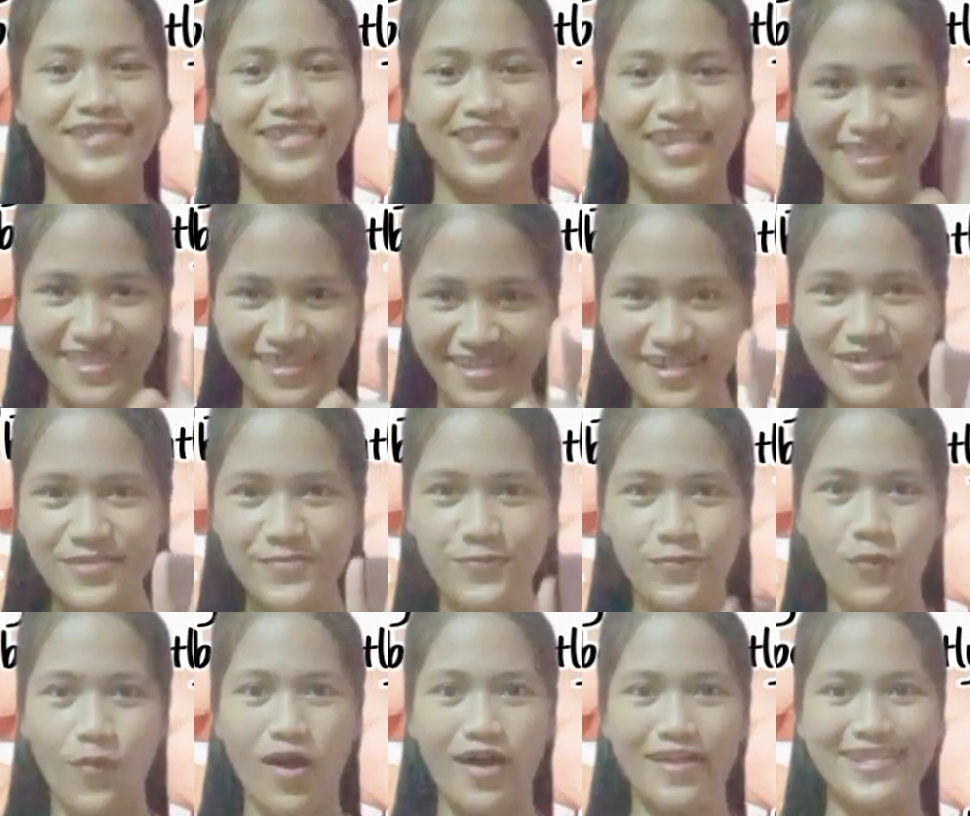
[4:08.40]
The third
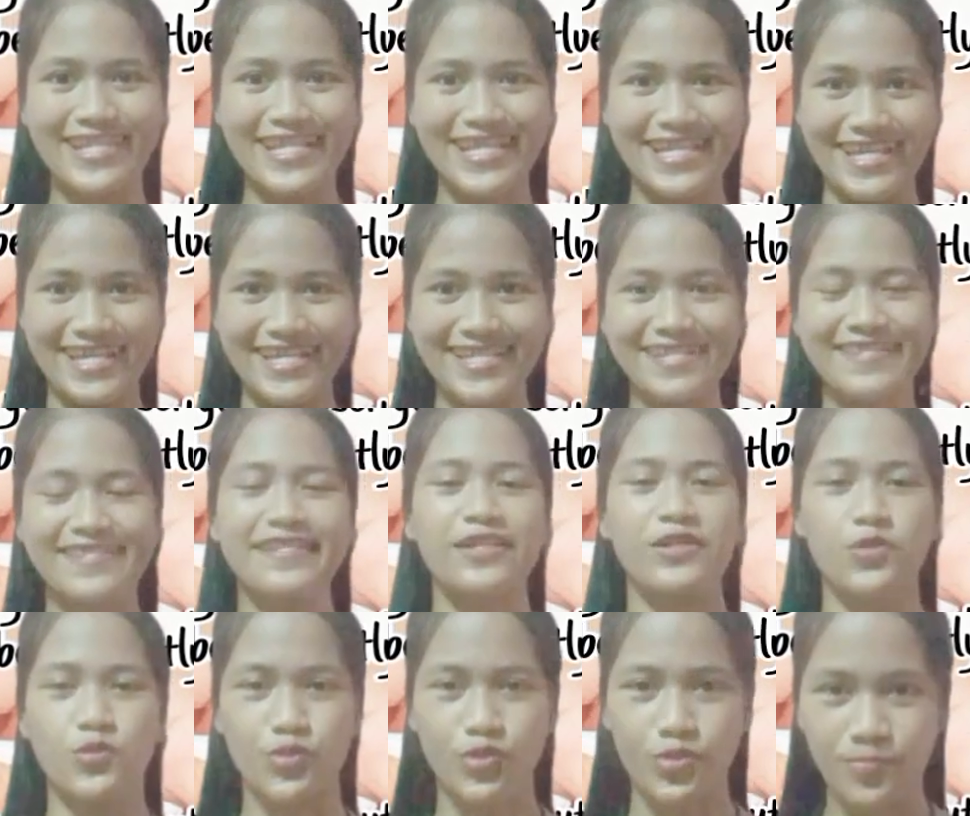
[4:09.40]
one is the
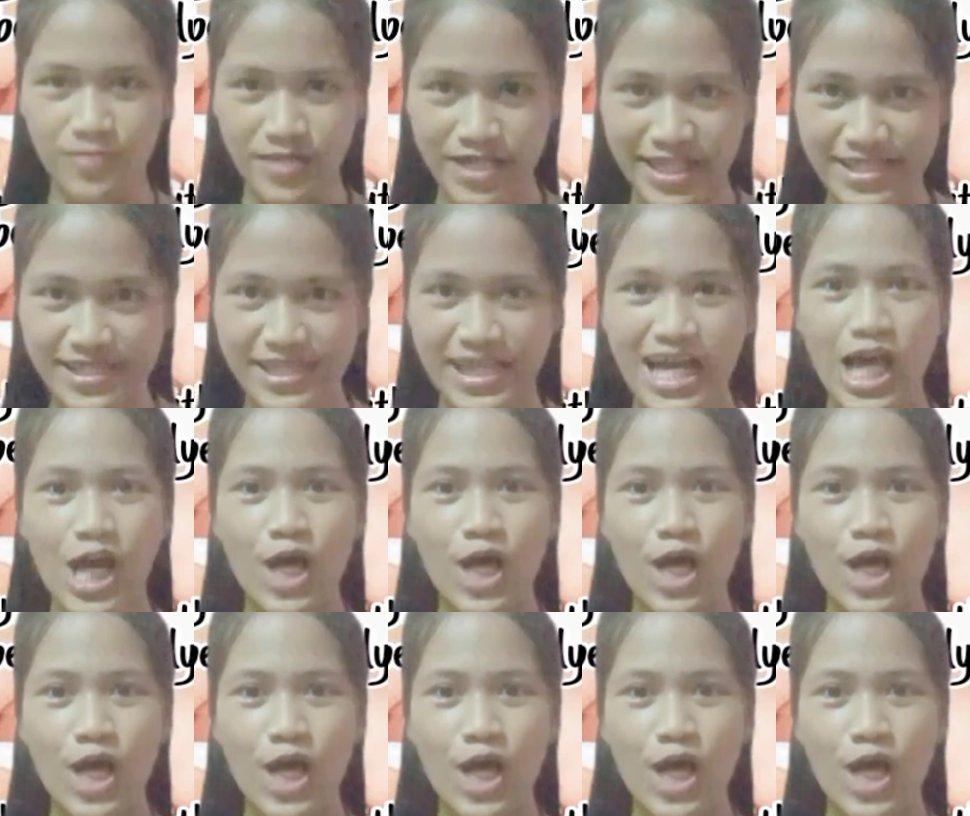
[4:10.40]
nosebleed.